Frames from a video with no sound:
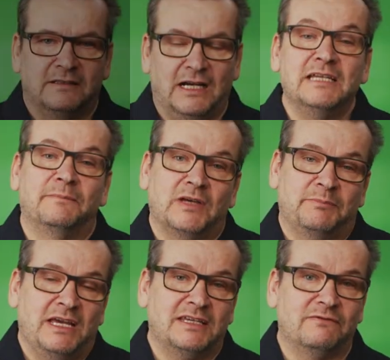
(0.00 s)
Hi, I'm
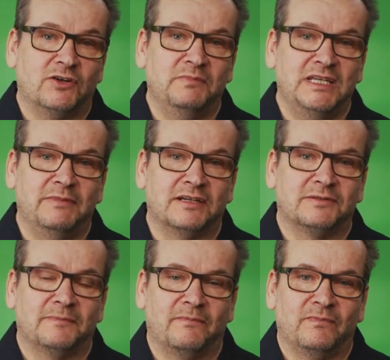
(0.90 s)
Heikki from
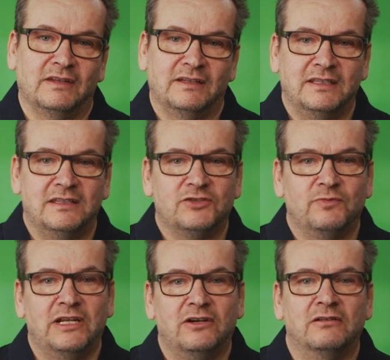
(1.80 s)
Beamex. In this
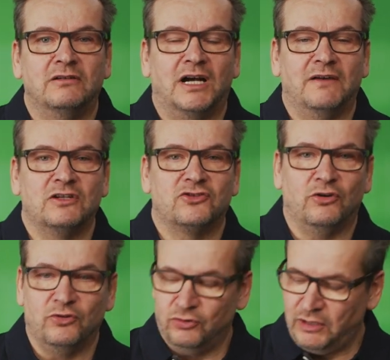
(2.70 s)
video I will show
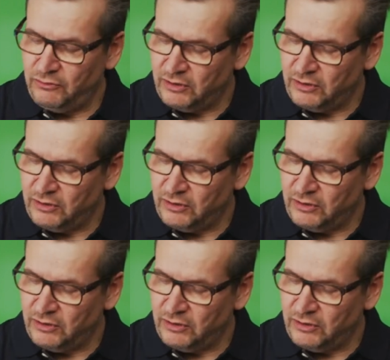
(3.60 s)
you how